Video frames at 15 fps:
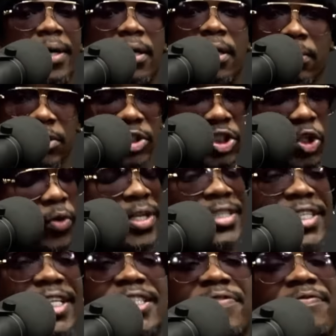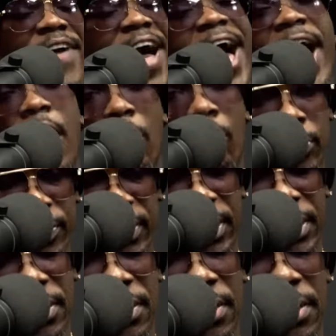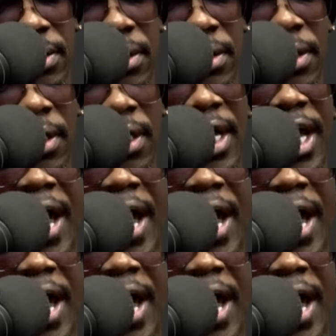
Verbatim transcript: as soon as it's fouled, I'm gonna